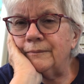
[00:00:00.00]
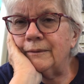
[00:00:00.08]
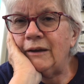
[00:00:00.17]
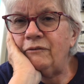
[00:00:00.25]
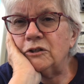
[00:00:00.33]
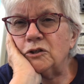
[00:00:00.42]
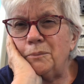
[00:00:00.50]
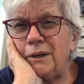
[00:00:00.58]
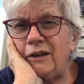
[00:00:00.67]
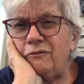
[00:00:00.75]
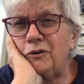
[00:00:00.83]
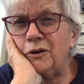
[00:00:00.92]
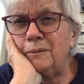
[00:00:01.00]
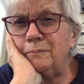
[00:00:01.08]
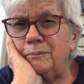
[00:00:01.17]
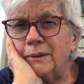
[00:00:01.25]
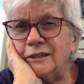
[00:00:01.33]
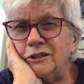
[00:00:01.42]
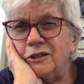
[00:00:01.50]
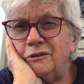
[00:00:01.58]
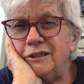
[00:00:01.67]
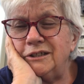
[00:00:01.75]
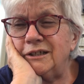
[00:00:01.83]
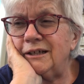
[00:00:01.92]
I felt so bad for him. Because, you know,
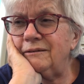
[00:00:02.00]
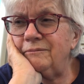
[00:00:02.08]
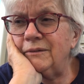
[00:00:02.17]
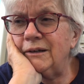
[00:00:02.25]
he said,